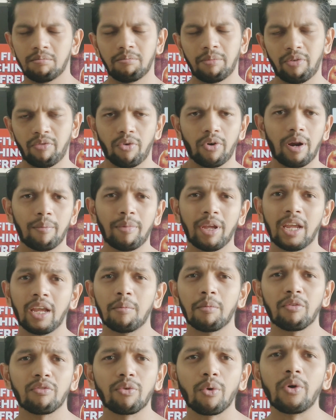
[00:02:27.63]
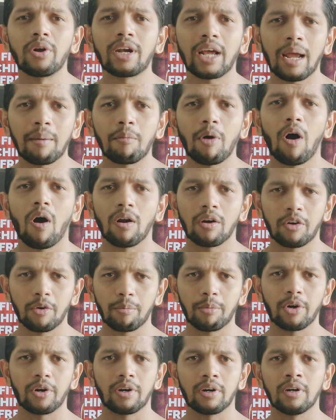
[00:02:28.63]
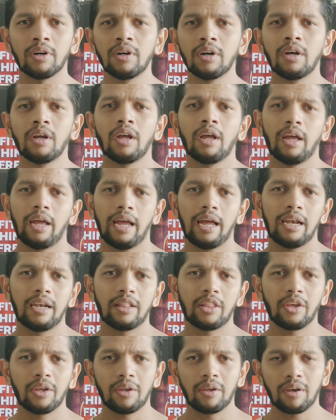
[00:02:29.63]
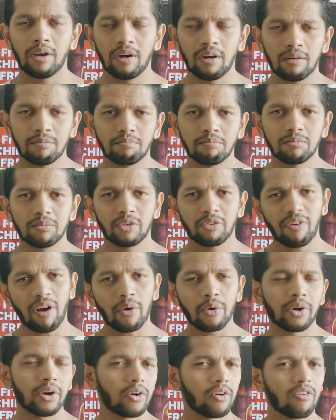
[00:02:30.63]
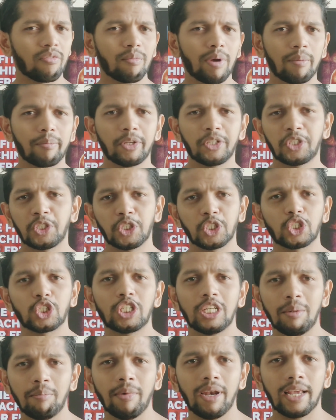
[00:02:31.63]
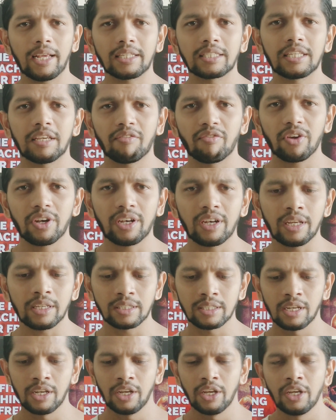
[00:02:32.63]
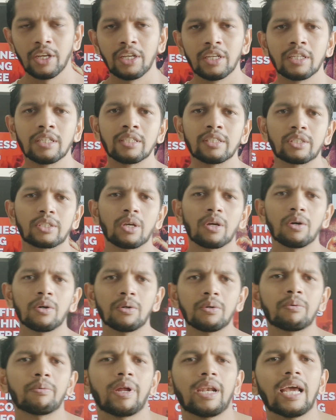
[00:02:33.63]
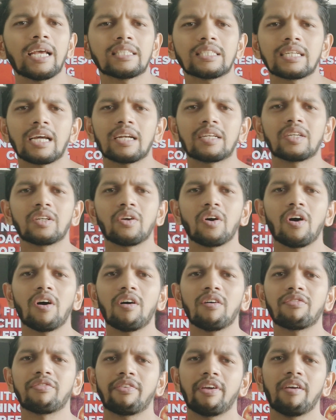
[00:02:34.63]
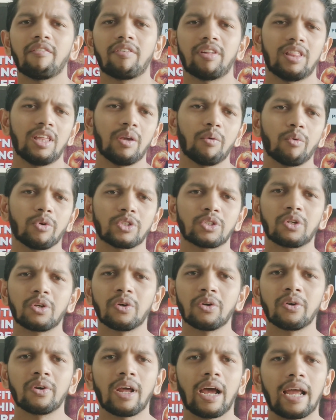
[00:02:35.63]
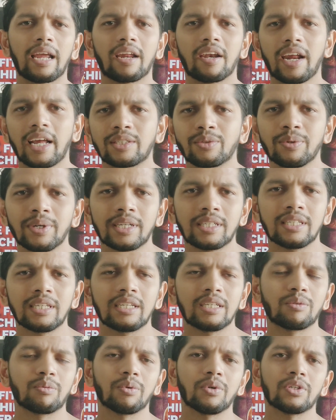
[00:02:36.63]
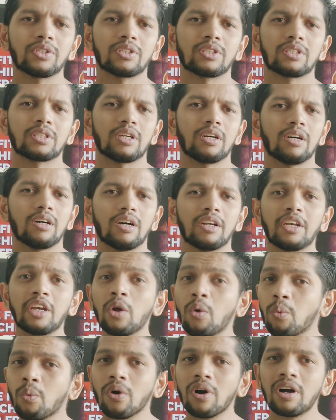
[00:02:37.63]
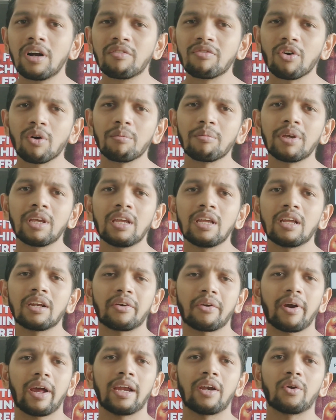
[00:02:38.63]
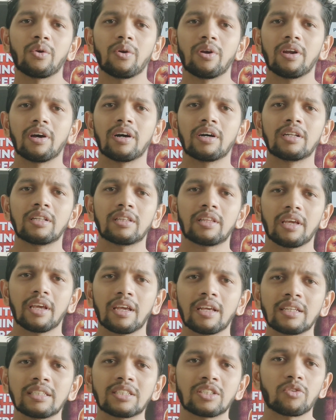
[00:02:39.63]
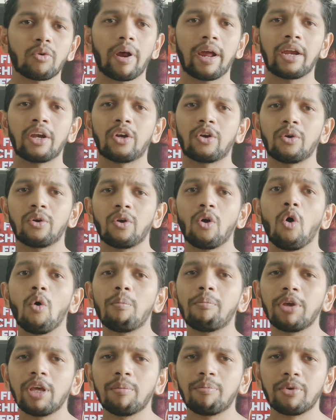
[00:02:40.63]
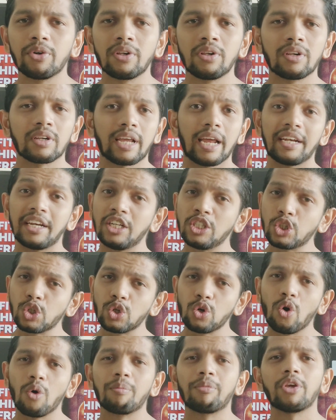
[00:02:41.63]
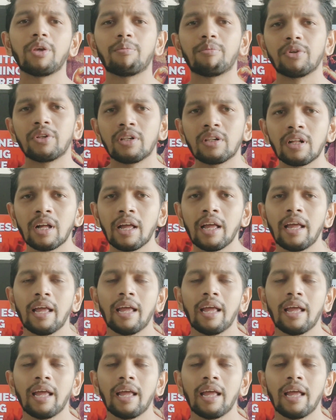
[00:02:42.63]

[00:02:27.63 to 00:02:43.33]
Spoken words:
before I became a full-time entrepreneur and the founder of my business, Team Legacy Fitness. So when I started off, everything was good. I graduated. It was a new world for me, trying to learn things, trying to know people, getting to know people.